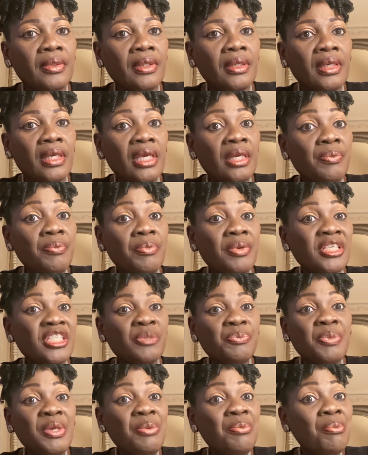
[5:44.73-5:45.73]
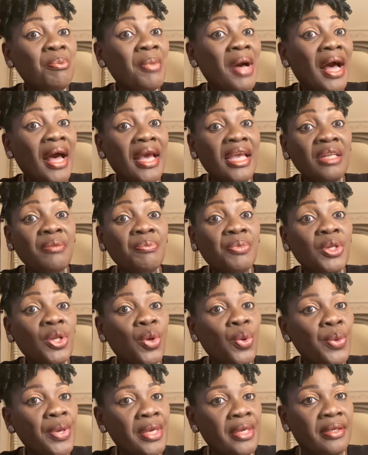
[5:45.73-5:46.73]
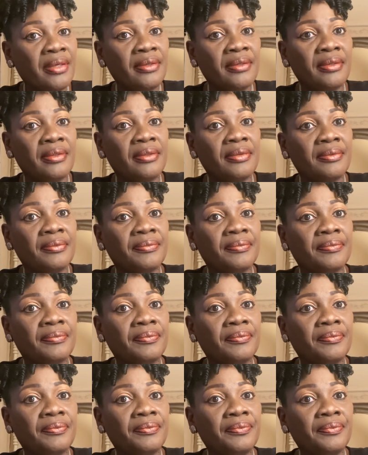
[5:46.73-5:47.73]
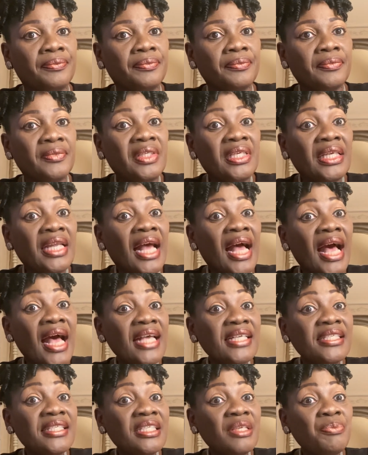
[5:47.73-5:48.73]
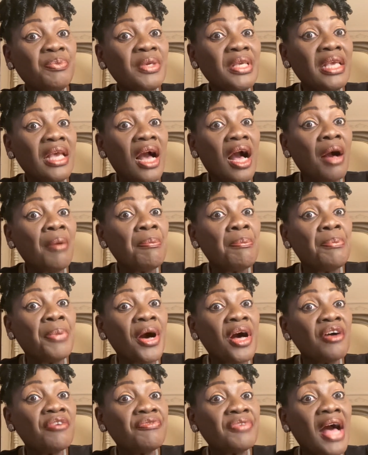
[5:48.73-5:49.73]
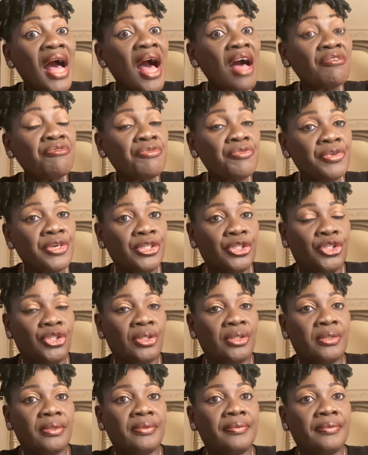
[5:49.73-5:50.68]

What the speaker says: It must be mind-blowing. It has to be above average.